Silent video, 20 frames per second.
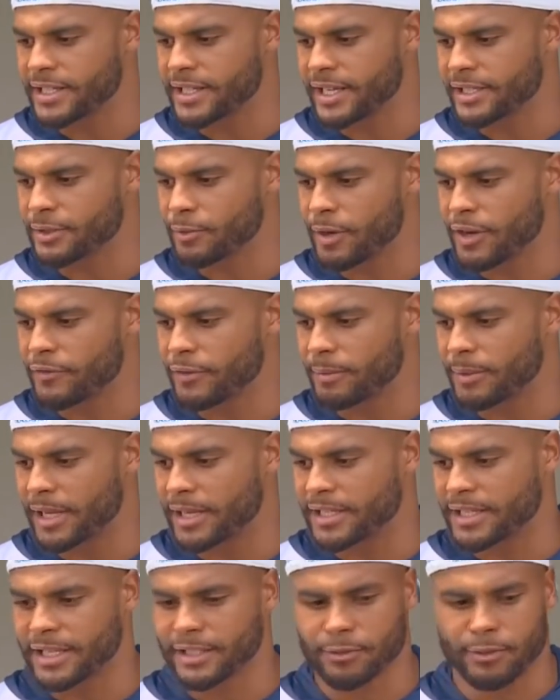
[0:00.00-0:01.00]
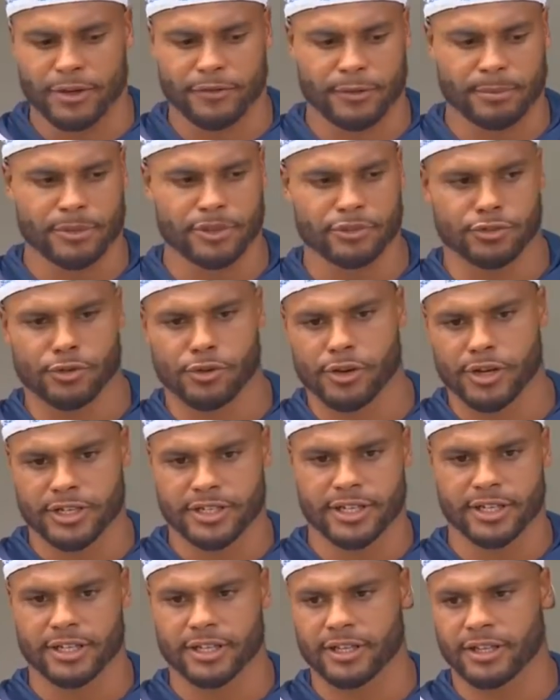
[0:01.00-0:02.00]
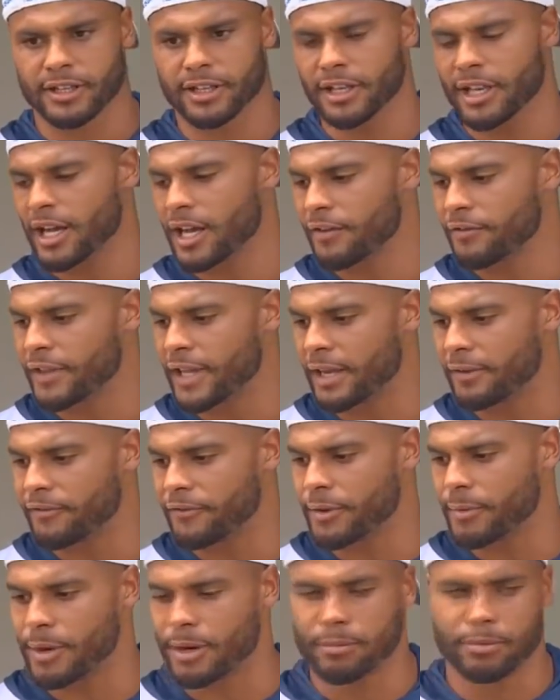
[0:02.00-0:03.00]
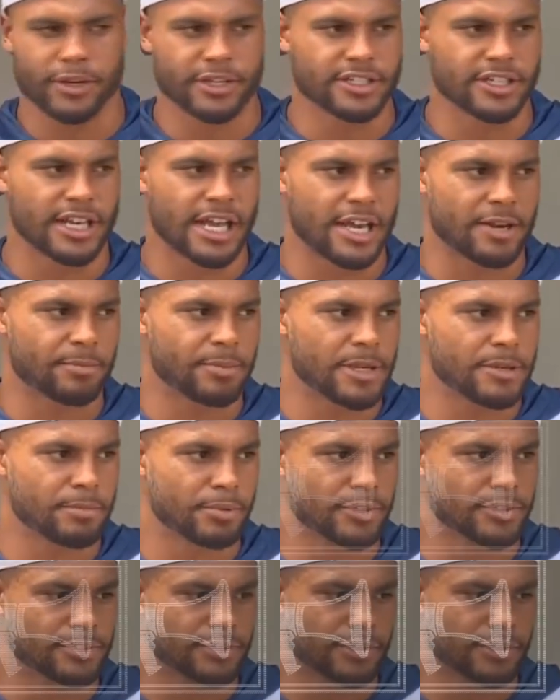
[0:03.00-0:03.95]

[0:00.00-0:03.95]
It takes away from that. It takes away from the joy and to the love that football brings a lot of people.